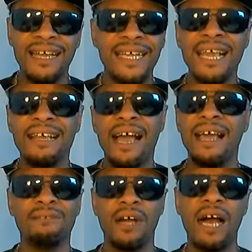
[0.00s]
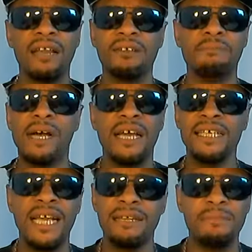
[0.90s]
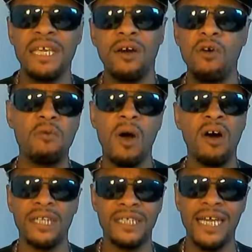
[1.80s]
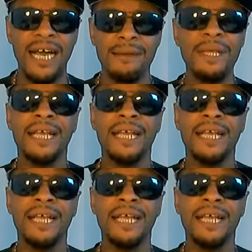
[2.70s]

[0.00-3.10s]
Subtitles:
and ain't hollering about he got to be at home all the time,